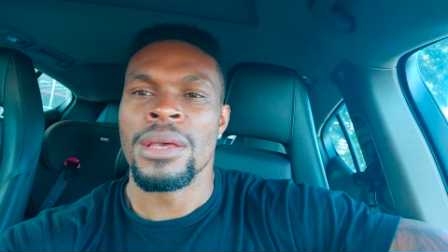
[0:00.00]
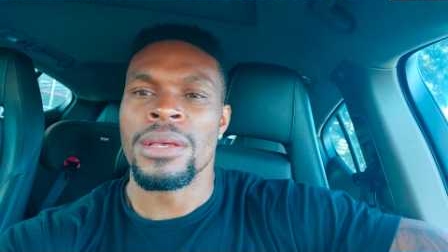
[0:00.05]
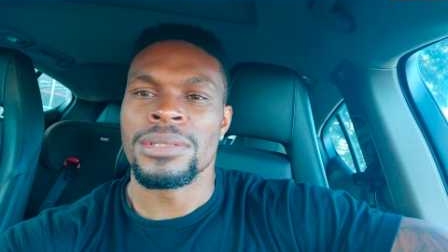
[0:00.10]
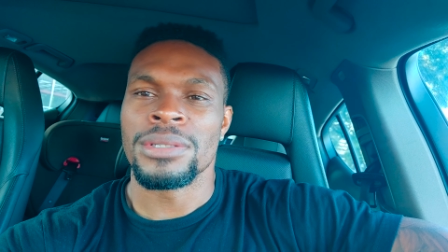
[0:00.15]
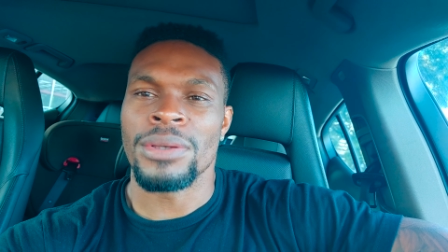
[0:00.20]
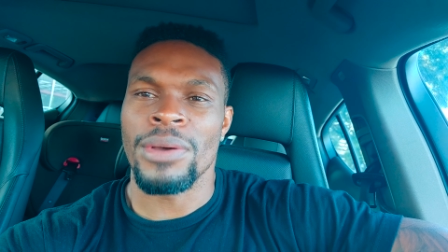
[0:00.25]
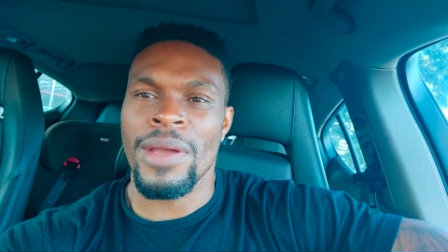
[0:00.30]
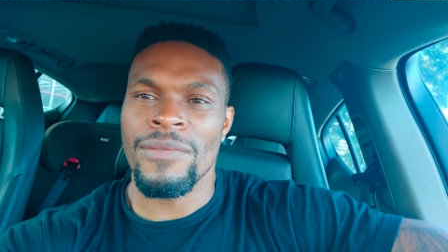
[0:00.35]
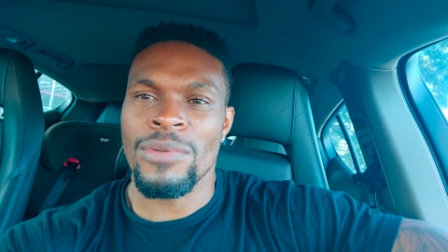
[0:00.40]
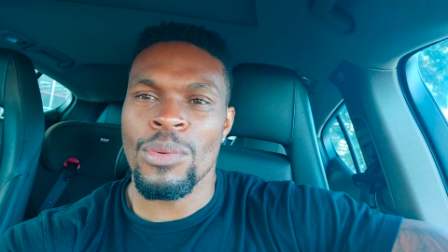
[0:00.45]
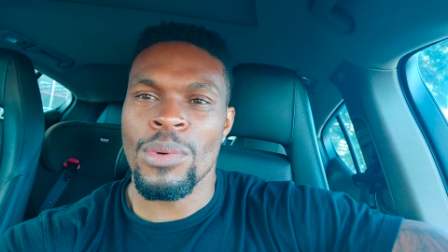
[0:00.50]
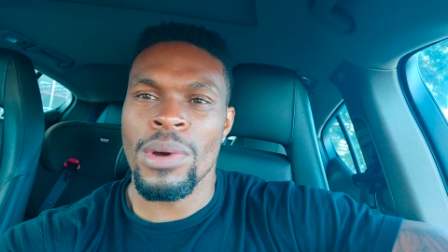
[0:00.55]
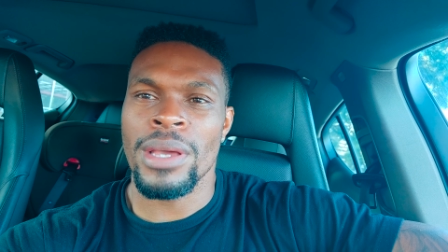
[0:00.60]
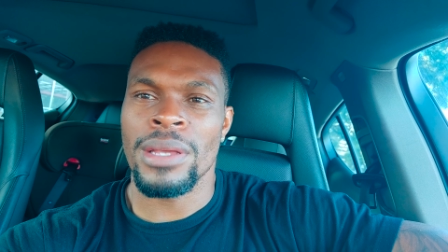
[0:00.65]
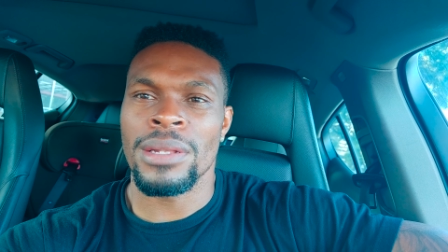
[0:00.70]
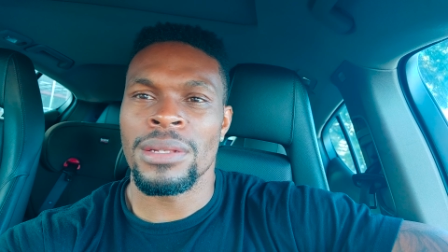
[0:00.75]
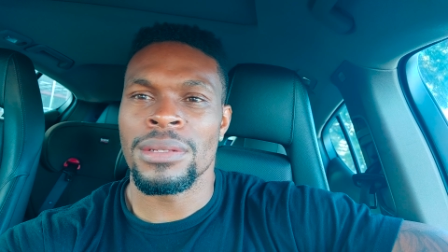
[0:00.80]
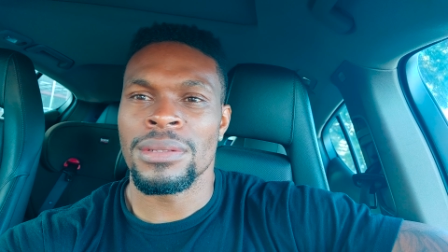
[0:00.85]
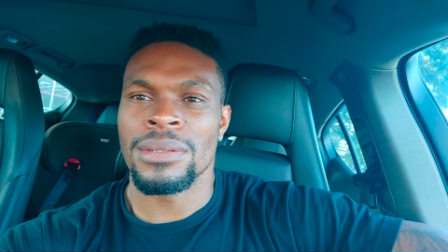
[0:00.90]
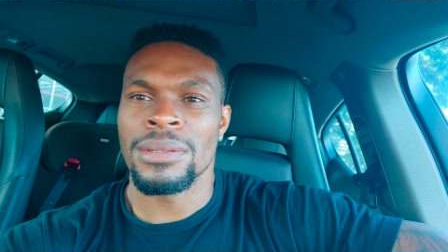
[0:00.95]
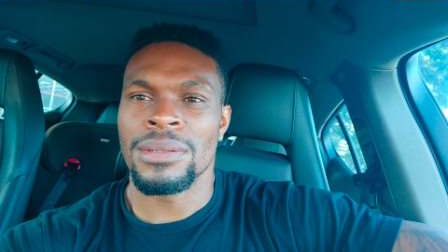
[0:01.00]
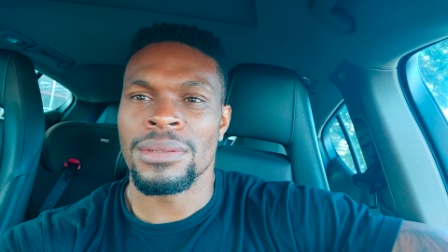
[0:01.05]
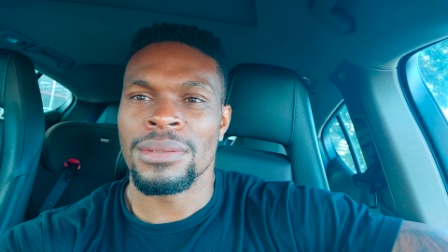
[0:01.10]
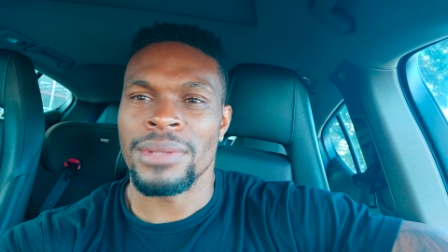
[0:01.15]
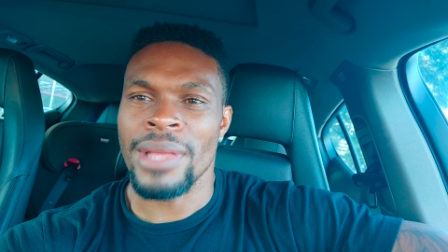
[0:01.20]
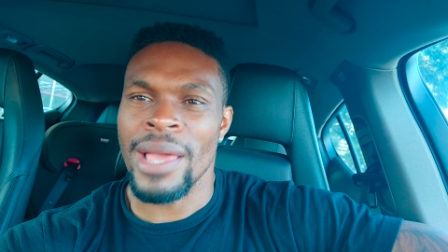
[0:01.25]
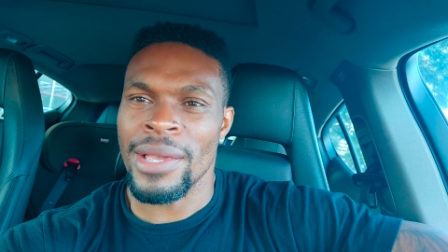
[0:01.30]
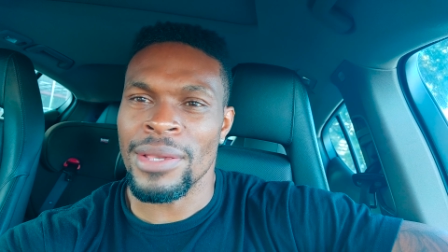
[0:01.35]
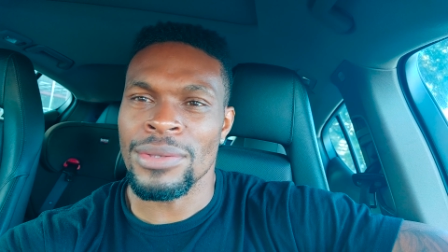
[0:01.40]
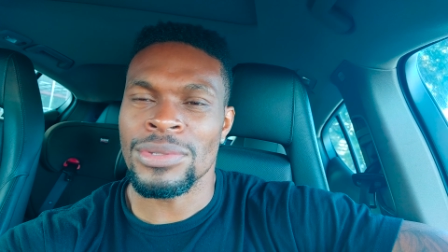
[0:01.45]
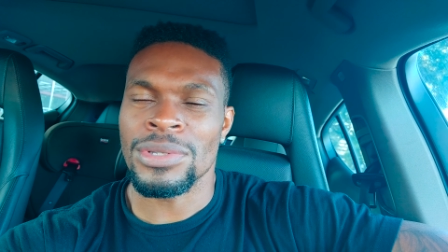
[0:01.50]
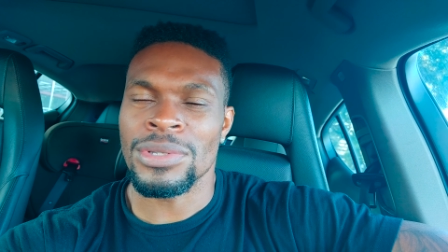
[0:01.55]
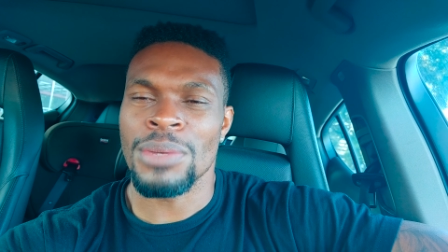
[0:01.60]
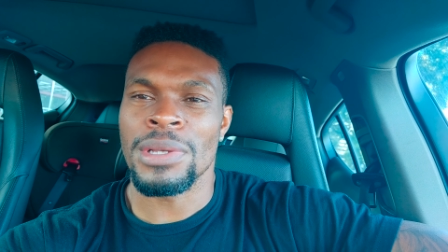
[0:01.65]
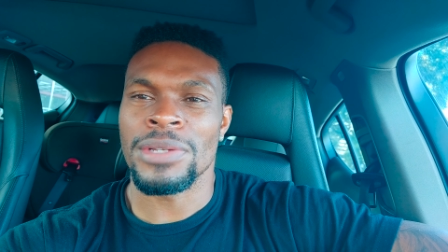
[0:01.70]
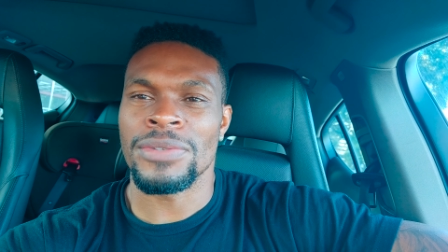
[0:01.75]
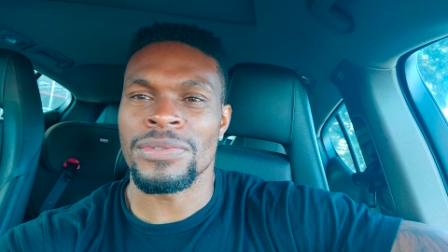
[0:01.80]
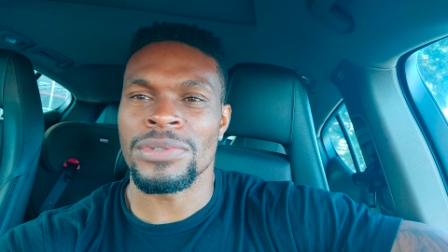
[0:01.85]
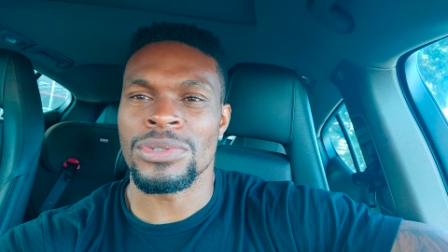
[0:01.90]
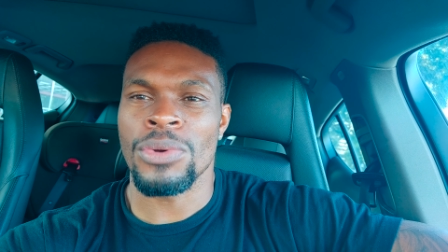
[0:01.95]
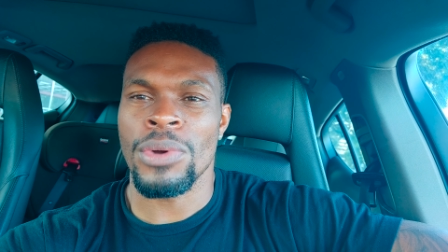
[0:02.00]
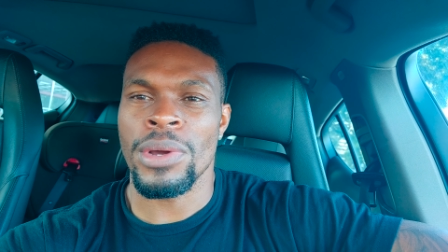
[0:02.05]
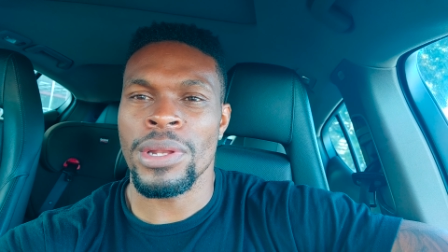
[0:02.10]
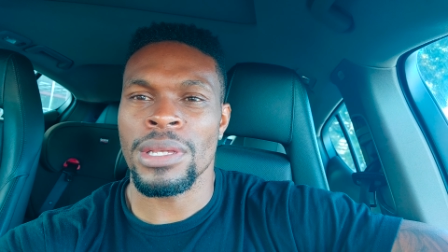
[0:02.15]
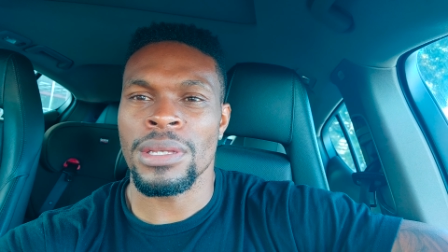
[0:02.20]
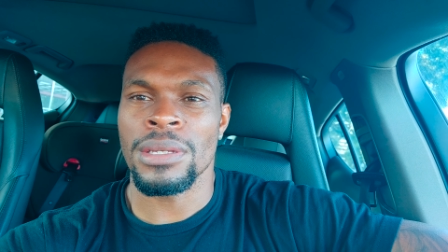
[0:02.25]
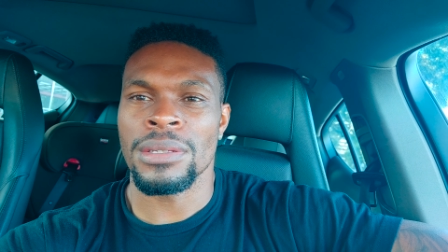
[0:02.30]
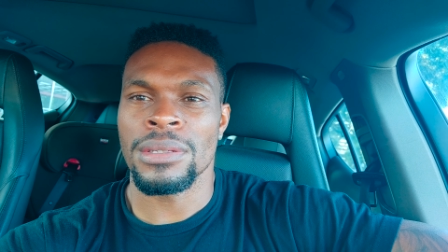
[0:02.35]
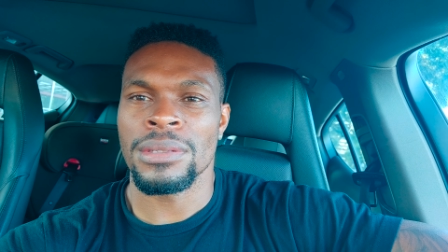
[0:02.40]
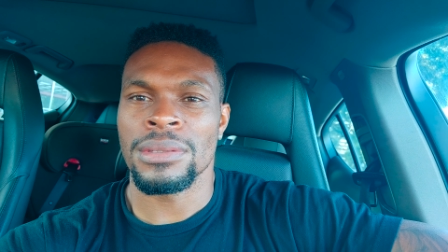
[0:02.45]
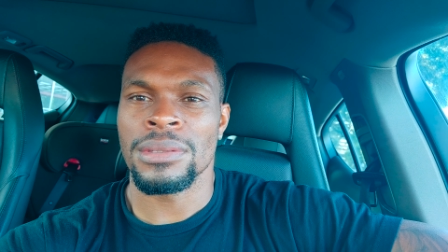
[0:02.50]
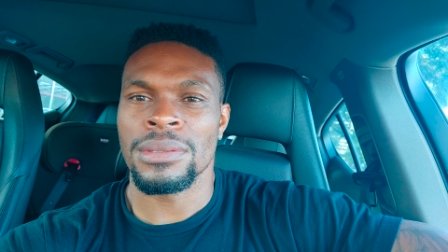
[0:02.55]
So everyone, thank you so much for joining.